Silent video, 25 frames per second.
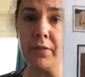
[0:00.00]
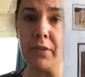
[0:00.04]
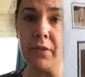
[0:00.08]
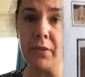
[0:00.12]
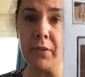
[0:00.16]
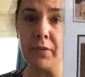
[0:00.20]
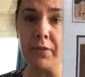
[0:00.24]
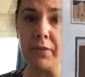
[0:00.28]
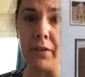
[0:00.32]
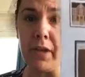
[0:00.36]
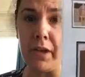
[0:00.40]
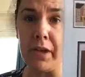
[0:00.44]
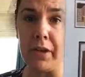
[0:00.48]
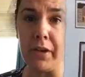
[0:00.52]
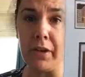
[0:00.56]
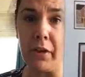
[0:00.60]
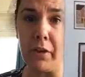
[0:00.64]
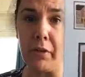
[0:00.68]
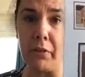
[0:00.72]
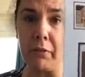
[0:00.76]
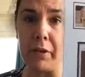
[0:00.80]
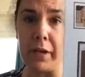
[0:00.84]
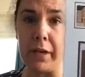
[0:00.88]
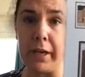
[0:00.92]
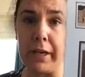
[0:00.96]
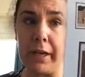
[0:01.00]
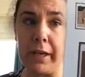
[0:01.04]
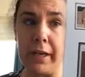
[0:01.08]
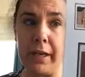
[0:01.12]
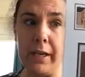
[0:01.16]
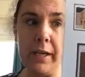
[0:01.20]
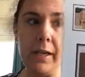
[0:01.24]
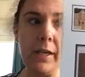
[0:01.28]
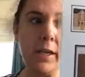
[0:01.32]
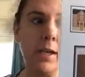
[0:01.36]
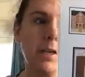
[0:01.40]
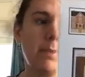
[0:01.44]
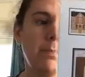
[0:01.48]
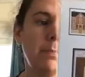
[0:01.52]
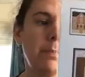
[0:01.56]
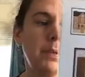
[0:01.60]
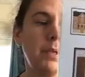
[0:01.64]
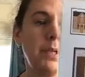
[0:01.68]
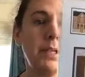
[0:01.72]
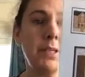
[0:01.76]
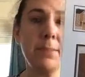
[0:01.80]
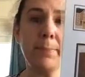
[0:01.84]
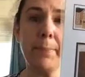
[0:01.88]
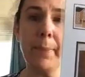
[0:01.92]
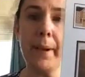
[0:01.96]
of you have done it already.
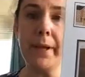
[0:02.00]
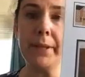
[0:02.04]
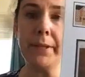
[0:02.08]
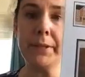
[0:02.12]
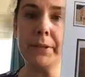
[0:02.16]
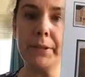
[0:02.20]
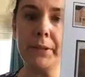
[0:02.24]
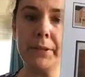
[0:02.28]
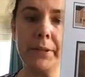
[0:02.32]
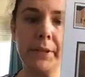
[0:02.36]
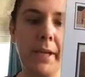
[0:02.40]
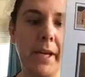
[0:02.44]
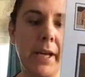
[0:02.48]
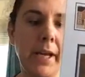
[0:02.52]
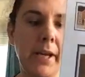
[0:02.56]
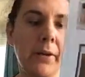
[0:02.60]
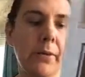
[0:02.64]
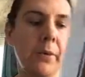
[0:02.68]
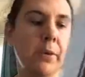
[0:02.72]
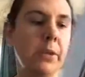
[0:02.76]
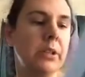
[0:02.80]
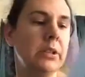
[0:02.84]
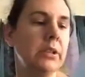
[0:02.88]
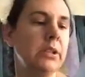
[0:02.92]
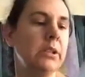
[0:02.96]
But it's my turn now,